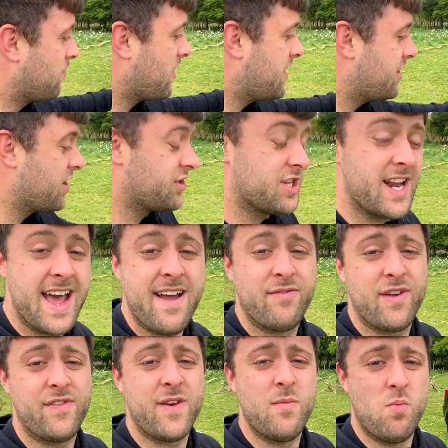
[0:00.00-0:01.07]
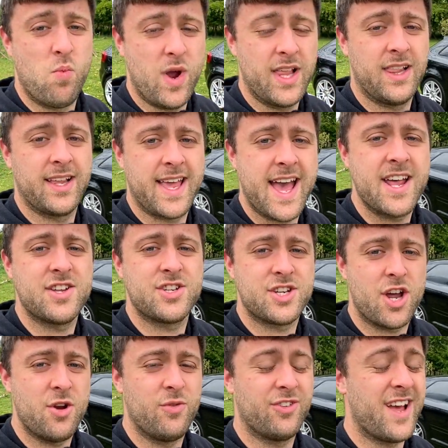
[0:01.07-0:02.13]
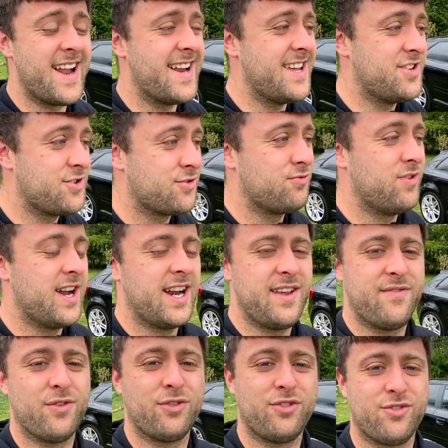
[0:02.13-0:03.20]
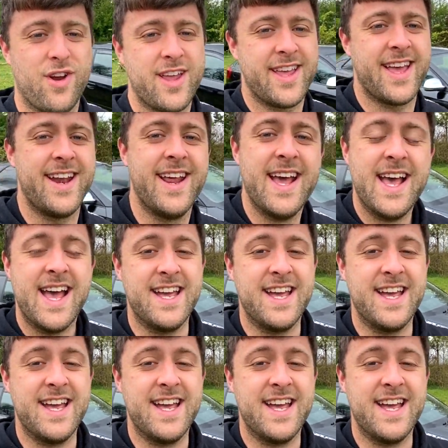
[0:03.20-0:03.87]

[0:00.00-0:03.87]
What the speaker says: windows and everything will get soaked, and it is just really frustrating.